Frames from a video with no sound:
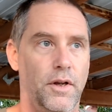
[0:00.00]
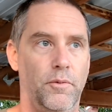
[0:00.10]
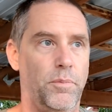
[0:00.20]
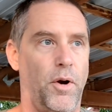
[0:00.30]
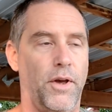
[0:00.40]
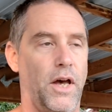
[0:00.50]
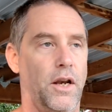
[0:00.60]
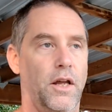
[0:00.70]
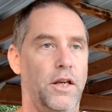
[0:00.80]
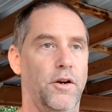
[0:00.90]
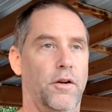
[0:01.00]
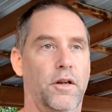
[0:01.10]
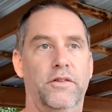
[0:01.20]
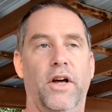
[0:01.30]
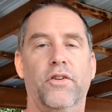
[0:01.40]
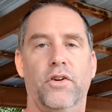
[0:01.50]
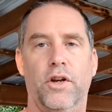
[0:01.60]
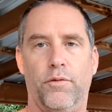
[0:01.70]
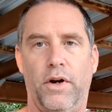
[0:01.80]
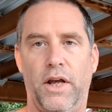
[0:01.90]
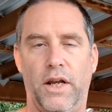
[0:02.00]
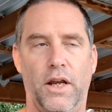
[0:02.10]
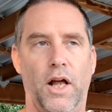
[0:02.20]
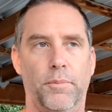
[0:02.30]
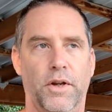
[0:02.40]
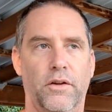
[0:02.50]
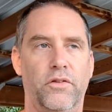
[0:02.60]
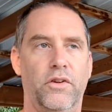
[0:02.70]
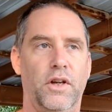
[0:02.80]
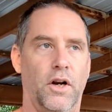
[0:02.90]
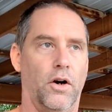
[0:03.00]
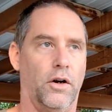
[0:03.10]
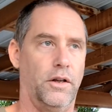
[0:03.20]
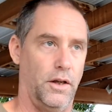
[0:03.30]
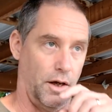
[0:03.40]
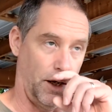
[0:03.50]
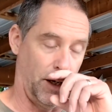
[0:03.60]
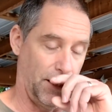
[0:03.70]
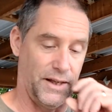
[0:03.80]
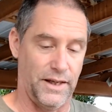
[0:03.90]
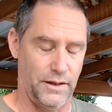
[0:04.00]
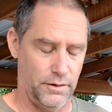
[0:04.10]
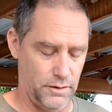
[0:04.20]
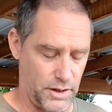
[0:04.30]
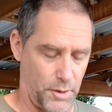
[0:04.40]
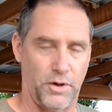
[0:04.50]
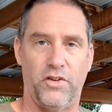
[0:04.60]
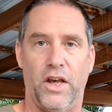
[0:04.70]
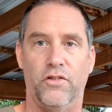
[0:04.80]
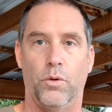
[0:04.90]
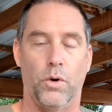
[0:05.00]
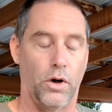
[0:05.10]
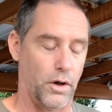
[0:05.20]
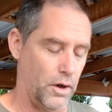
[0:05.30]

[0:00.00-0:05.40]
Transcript: We probably got a dozen different handgun optics in the optics case at work.